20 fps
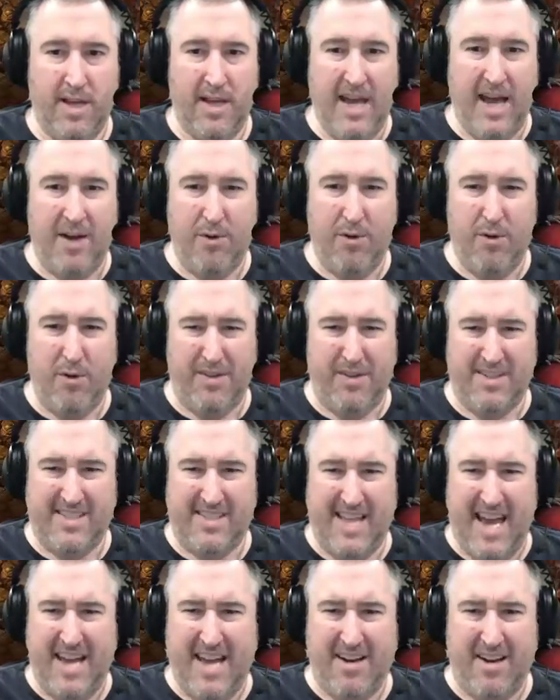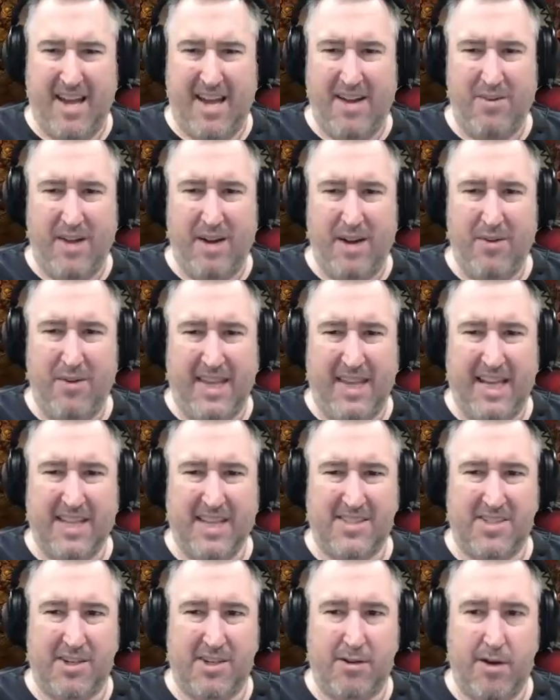I don't know if it's that, or I don't think
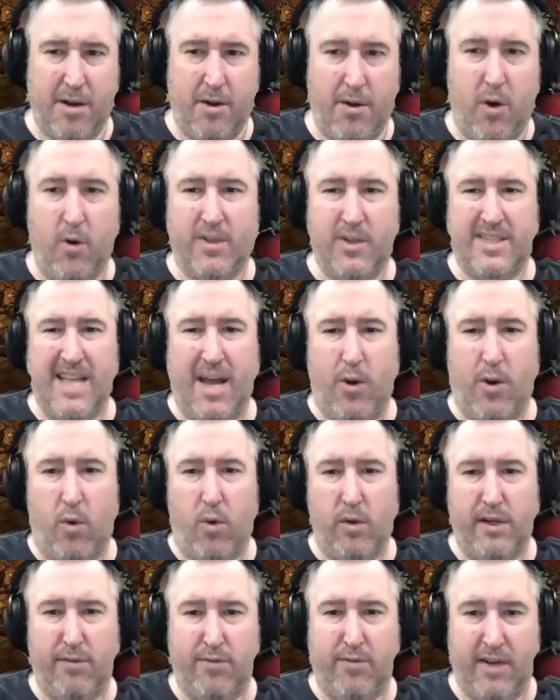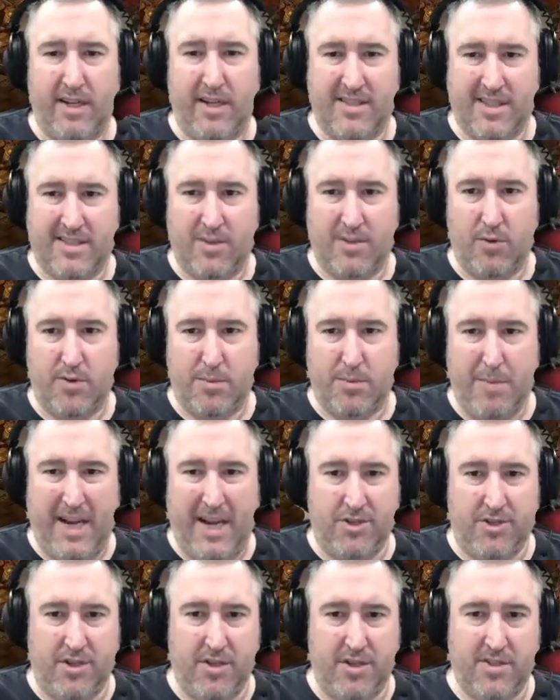it's decrepit. Oh, it's not Holy Freeze, it's those
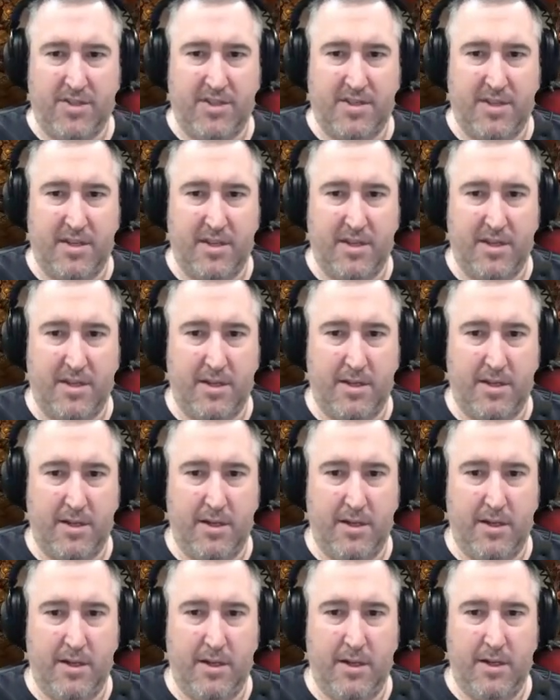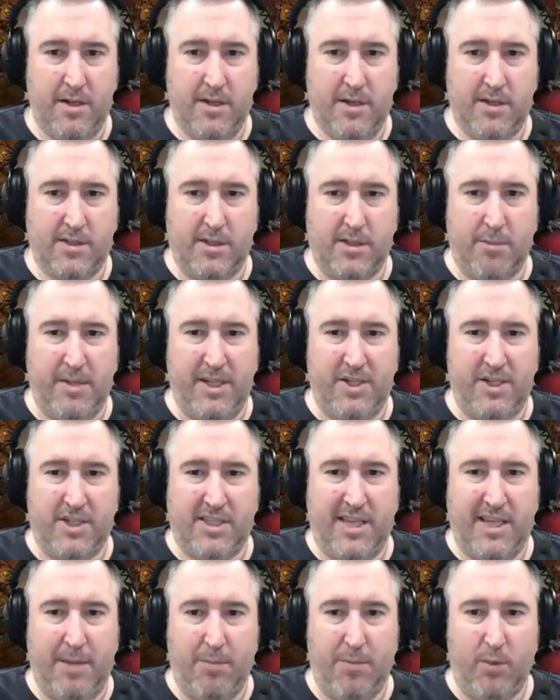mages. Somebody just
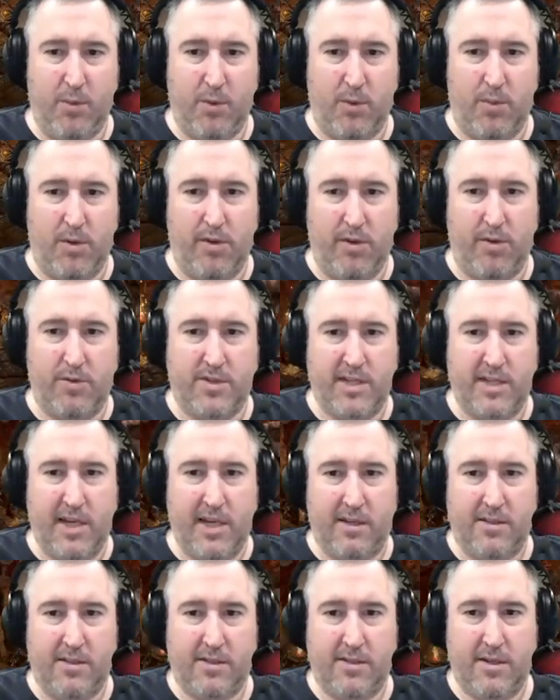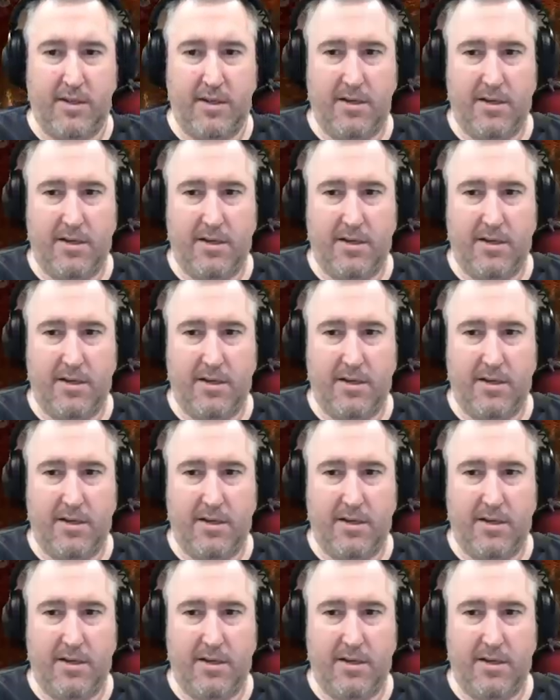hit me with one of those things.